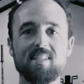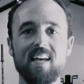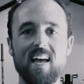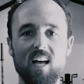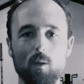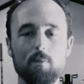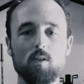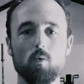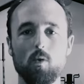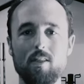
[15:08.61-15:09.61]
to help
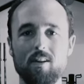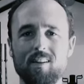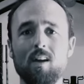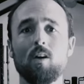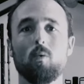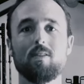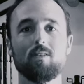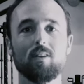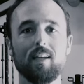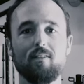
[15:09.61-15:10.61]
your running, whether
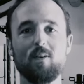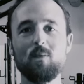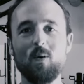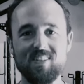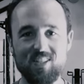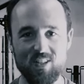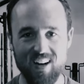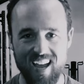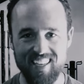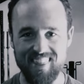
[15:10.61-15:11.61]
you're looking for more
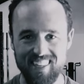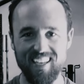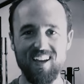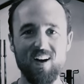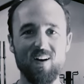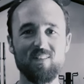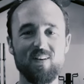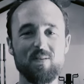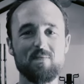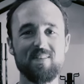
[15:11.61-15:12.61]
strength or
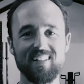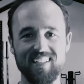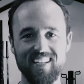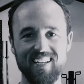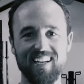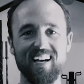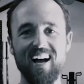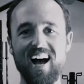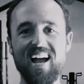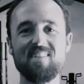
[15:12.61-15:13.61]
more mobility.
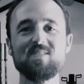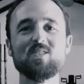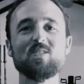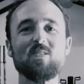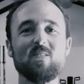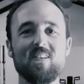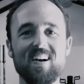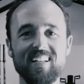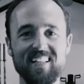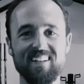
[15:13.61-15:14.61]
I am
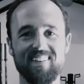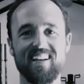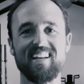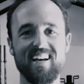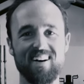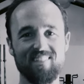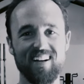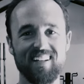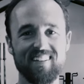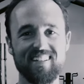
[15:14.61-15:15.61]
struggling right now,
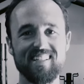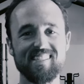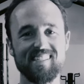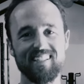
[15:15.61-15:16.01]
my goodness.